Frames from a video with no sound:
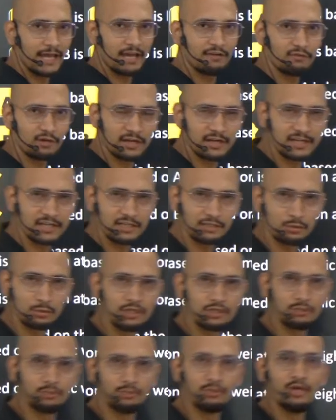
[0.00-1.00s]
already told
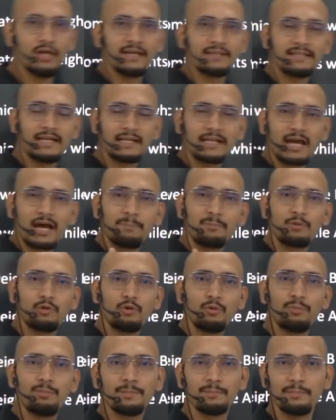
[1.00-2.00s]
you that up to
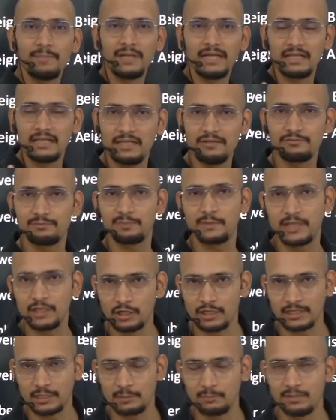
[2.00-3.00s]
Mendeleev's periodic
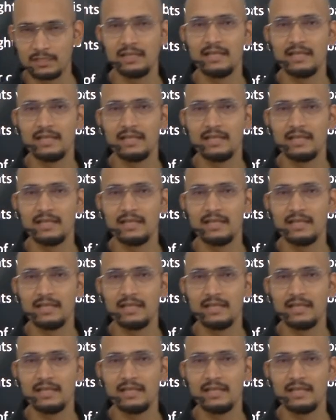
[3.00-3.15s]
table,